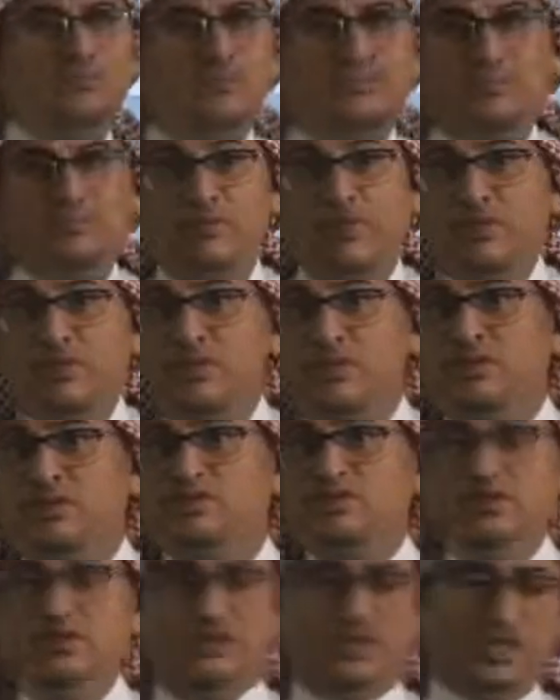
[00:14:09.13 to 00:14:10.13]
in the
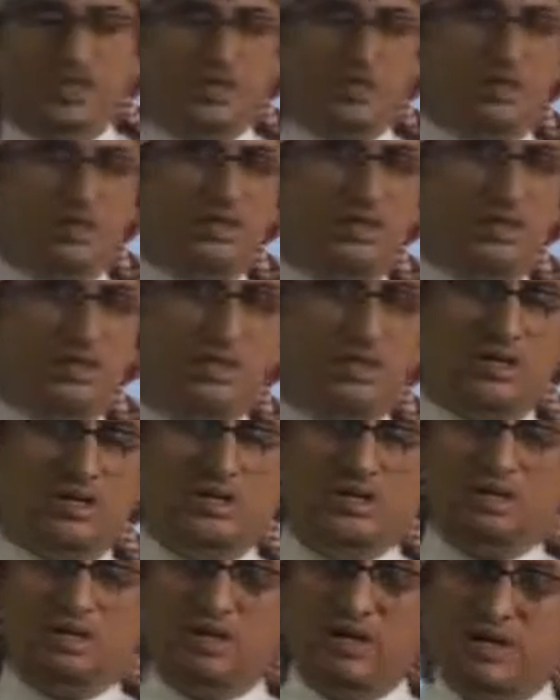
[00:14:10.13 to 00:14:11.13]
Western
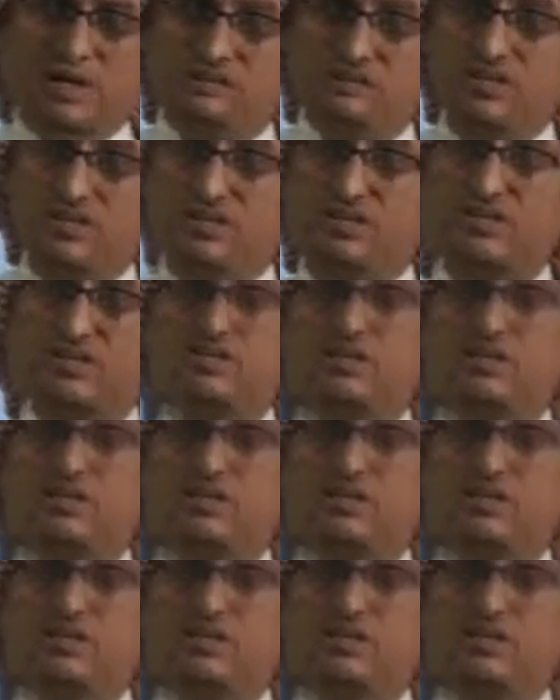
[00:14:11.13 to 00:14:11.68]
countries,